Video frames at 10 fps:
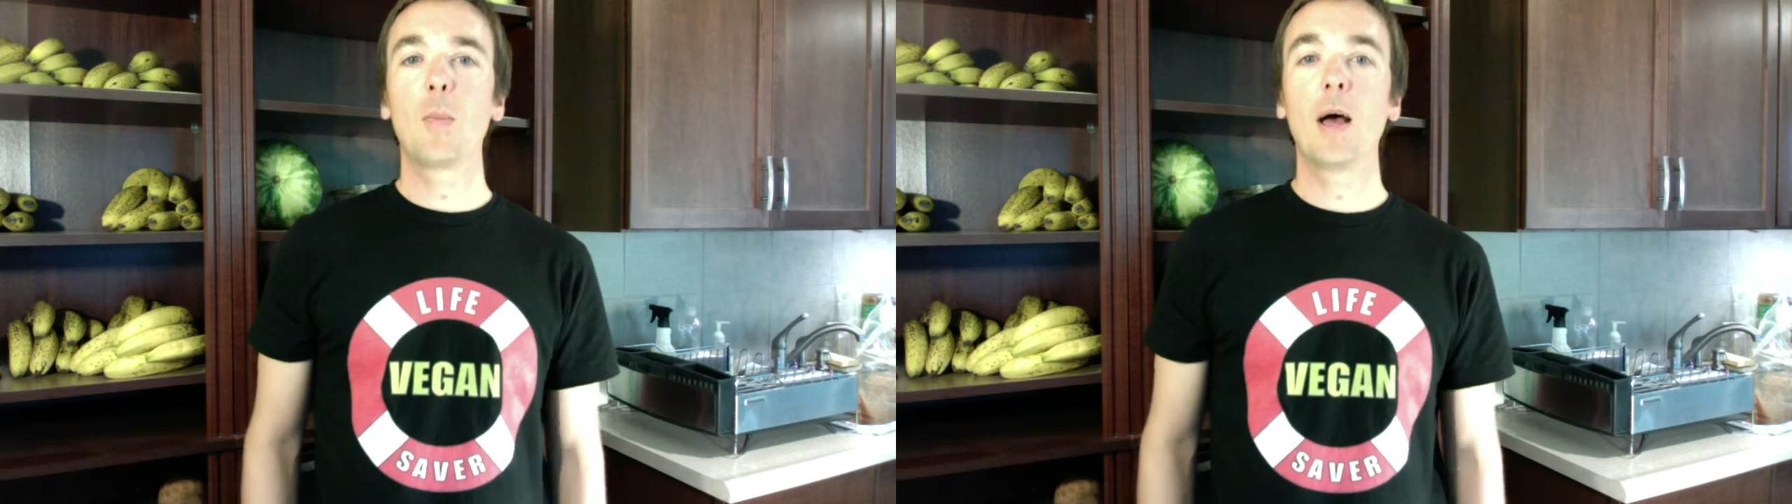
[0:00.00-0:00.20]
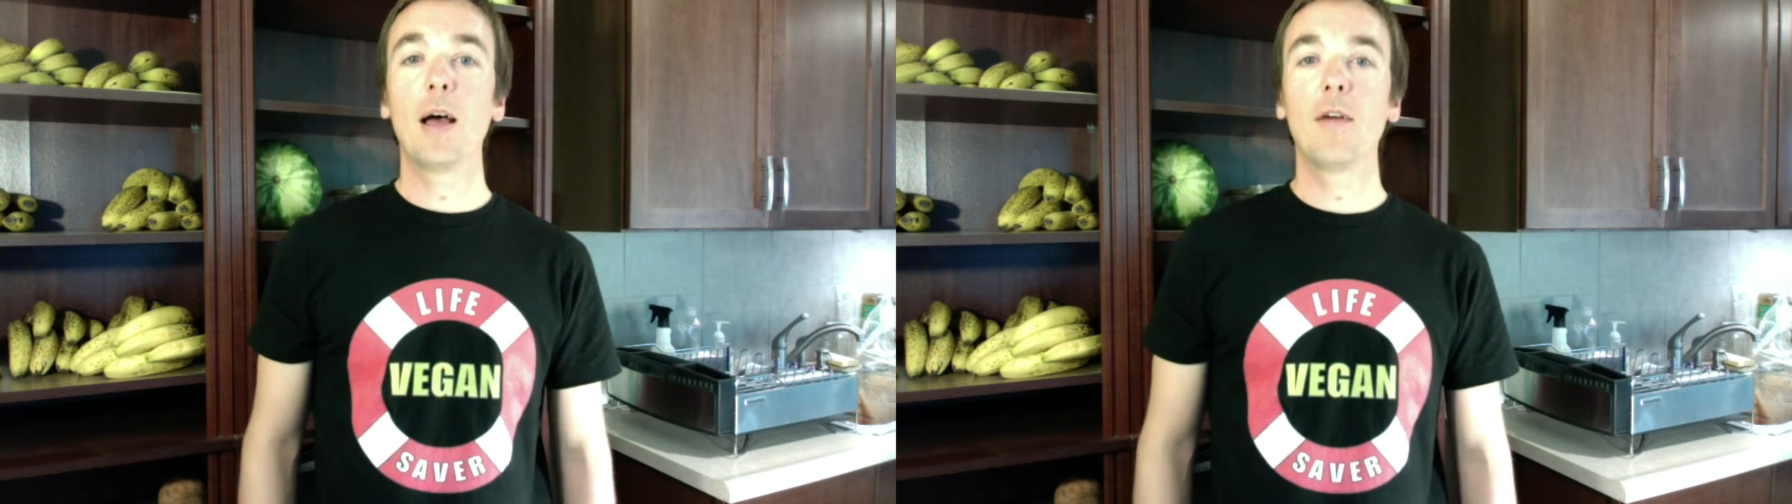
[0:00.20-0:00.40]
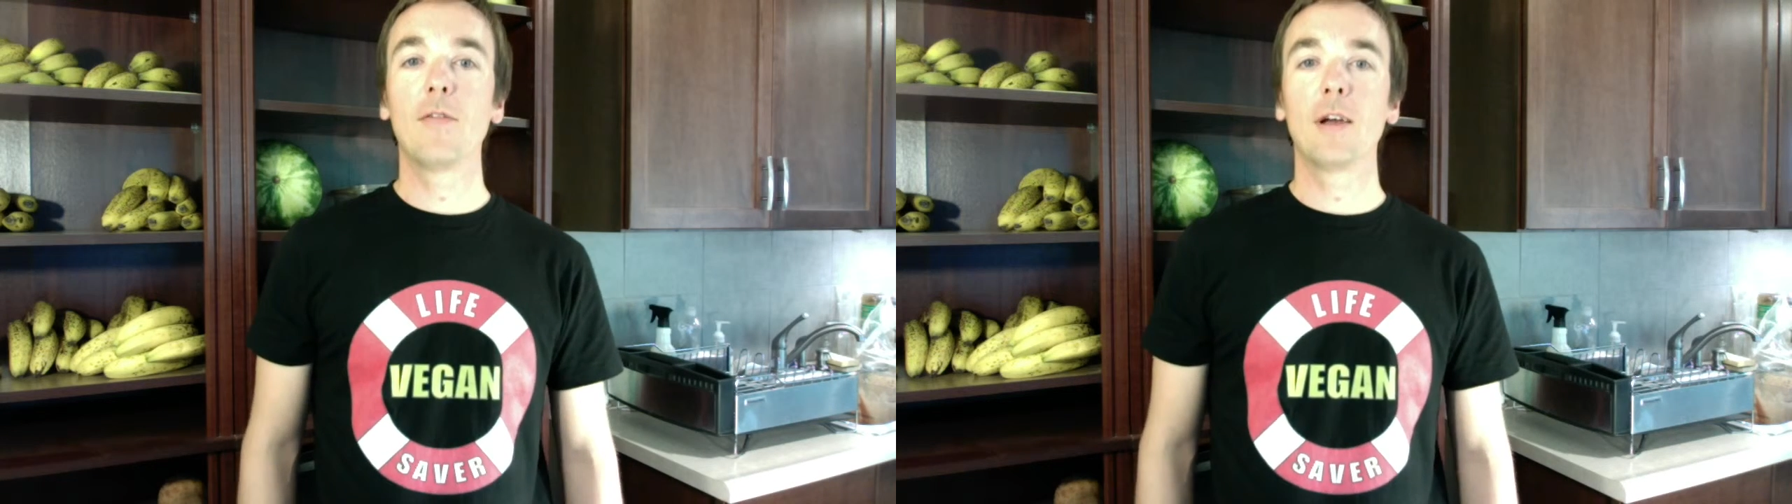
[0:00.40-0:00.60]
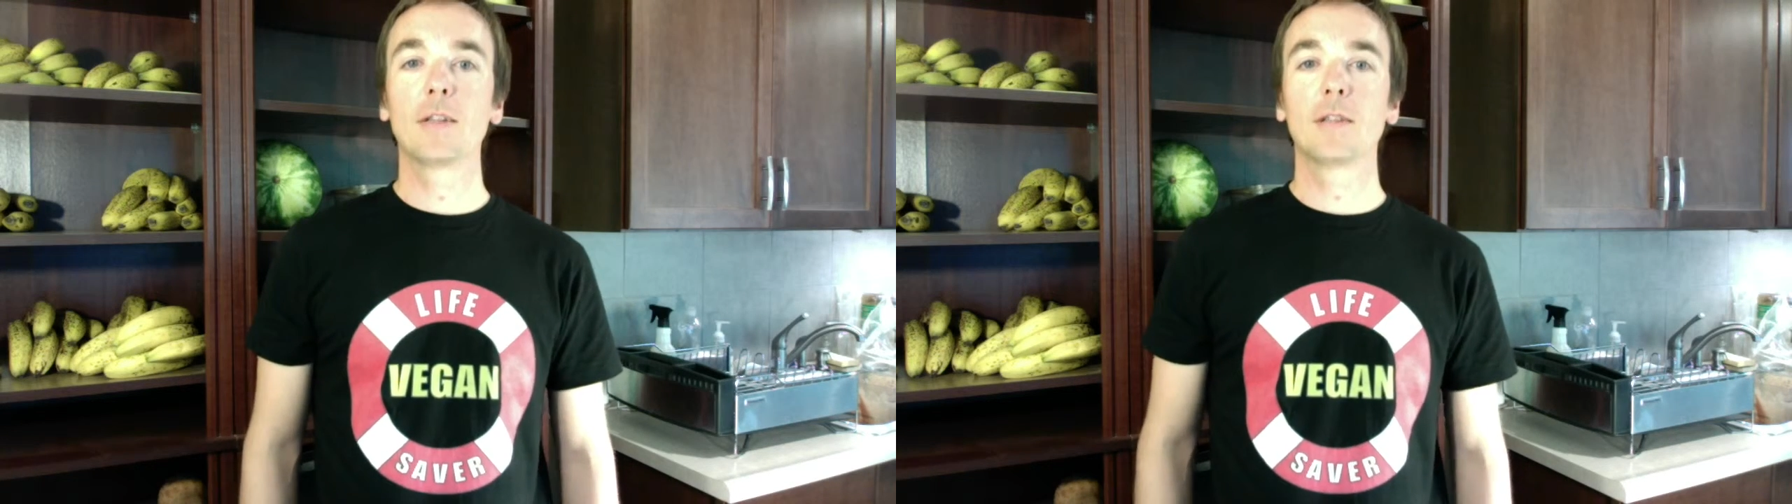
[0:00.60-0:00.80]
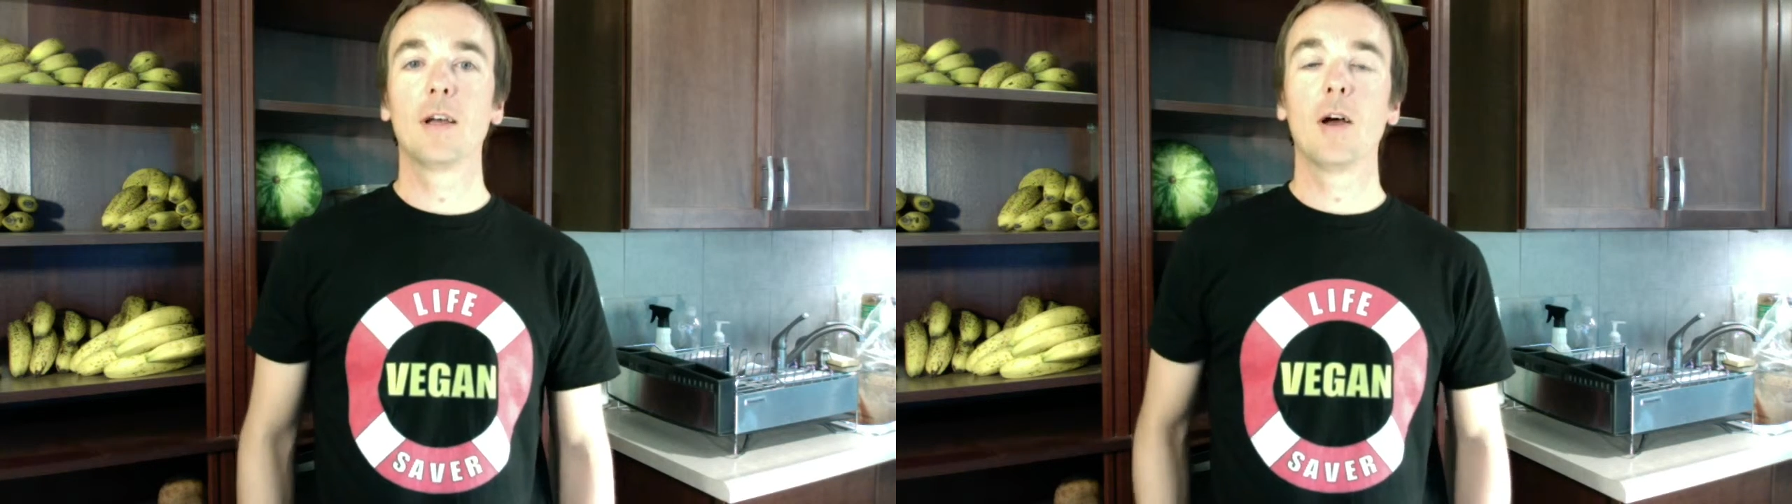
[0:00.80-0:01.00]

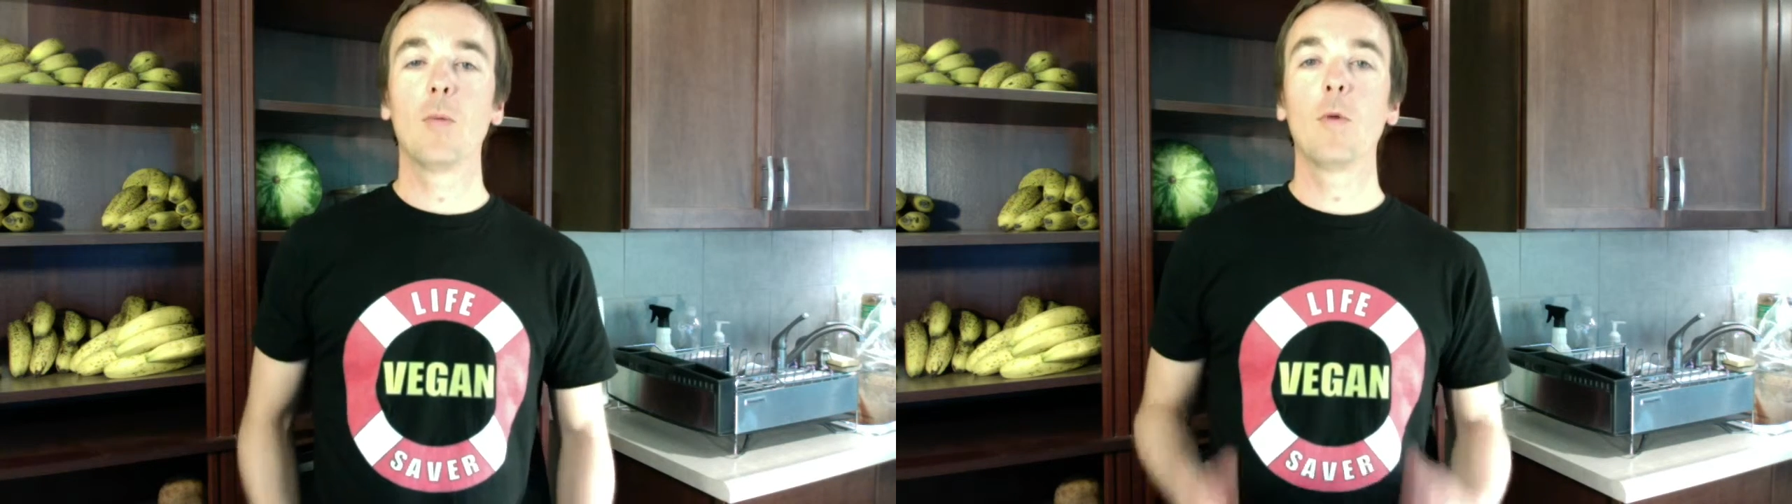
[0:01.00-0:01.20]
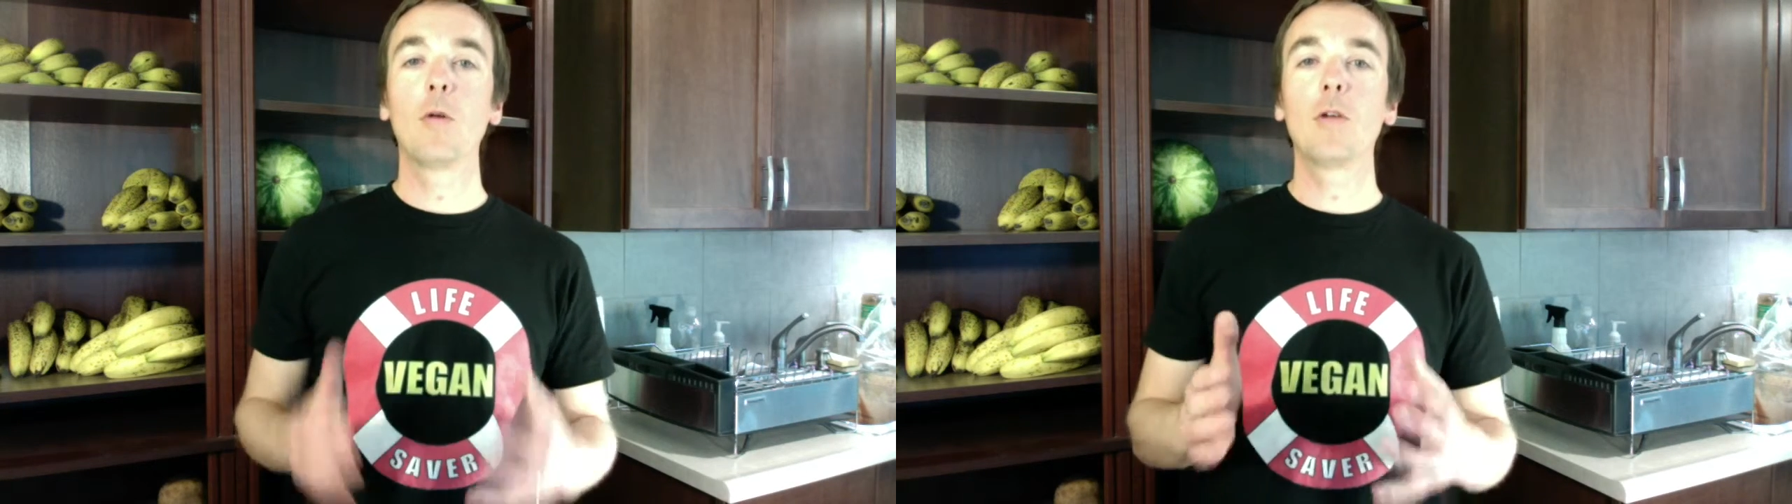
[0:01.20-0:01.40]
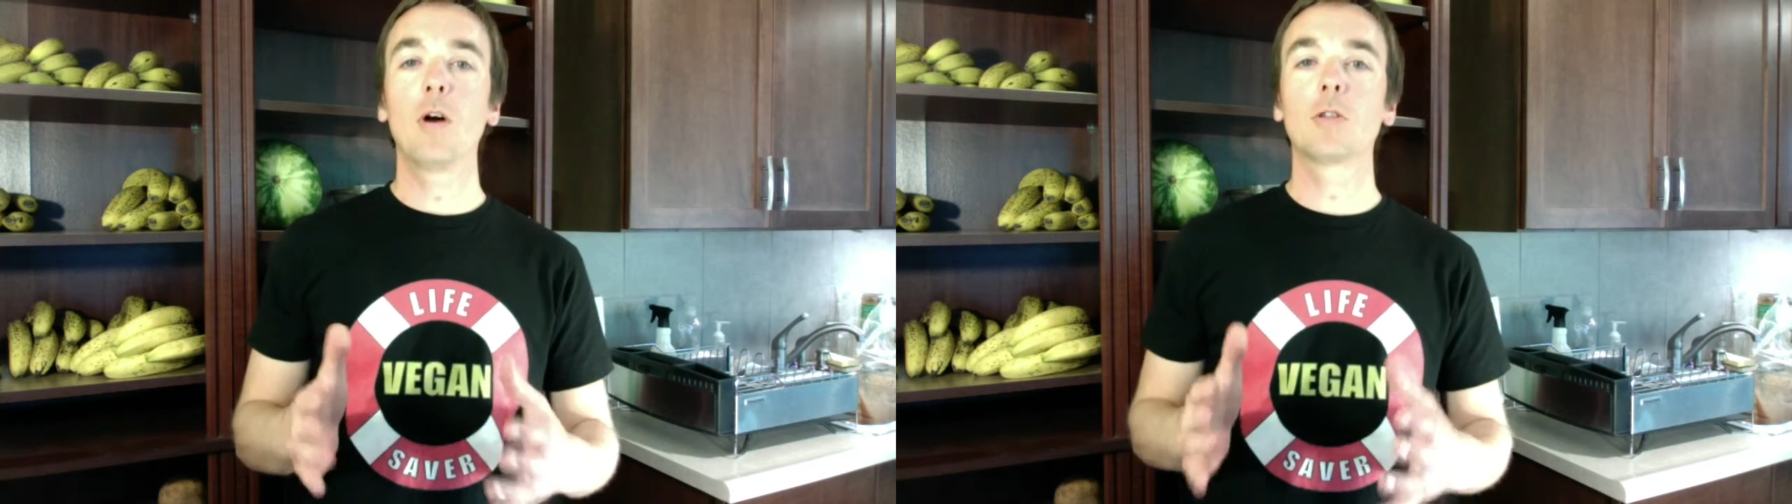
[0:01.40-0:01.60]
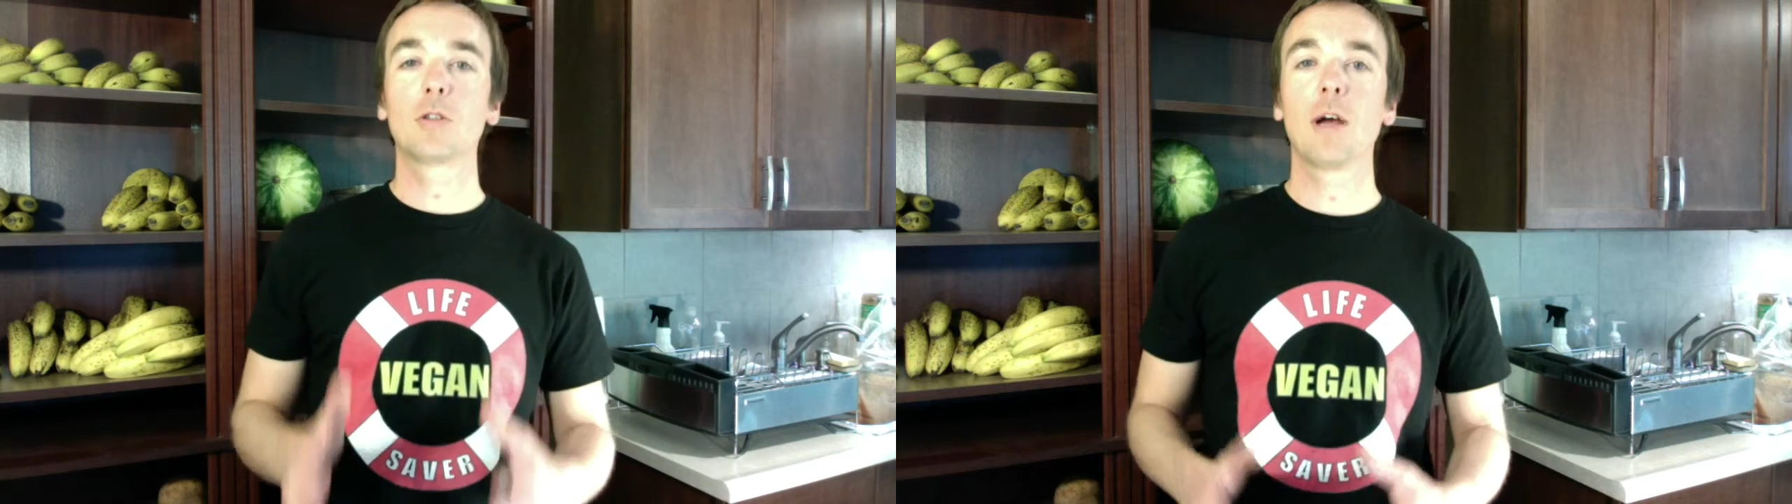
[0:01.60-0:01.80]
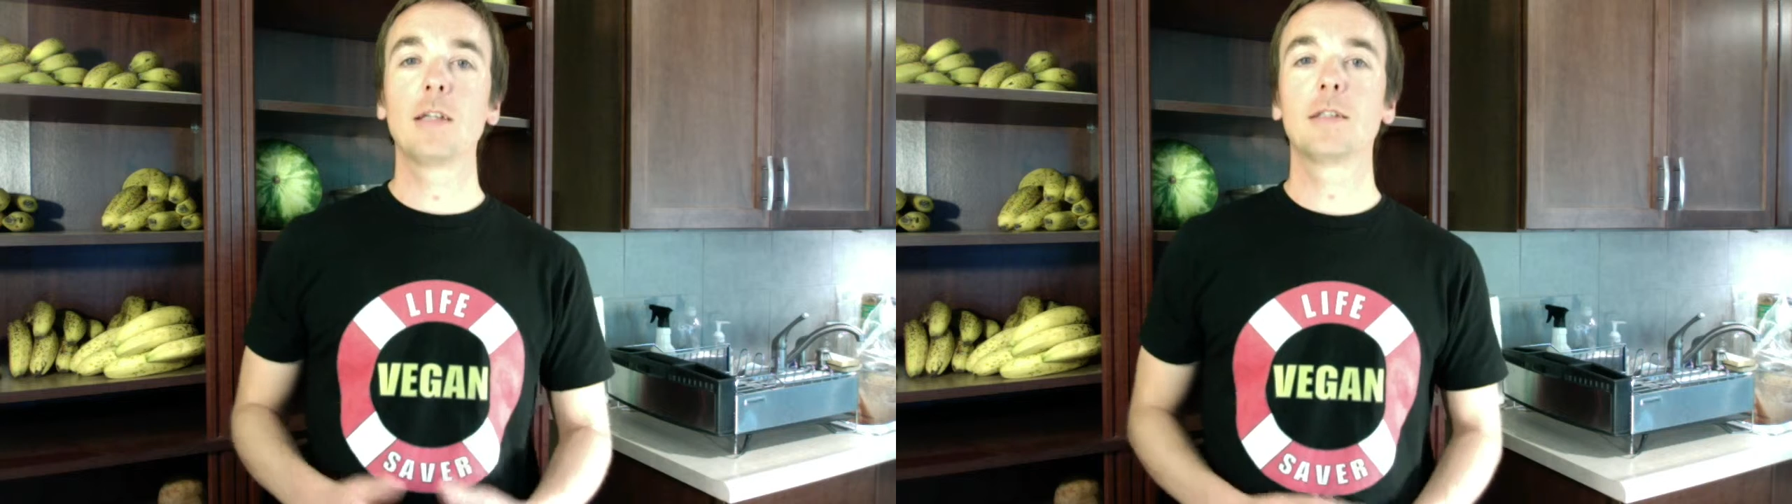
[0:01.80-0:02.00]
perfect, and we're not trying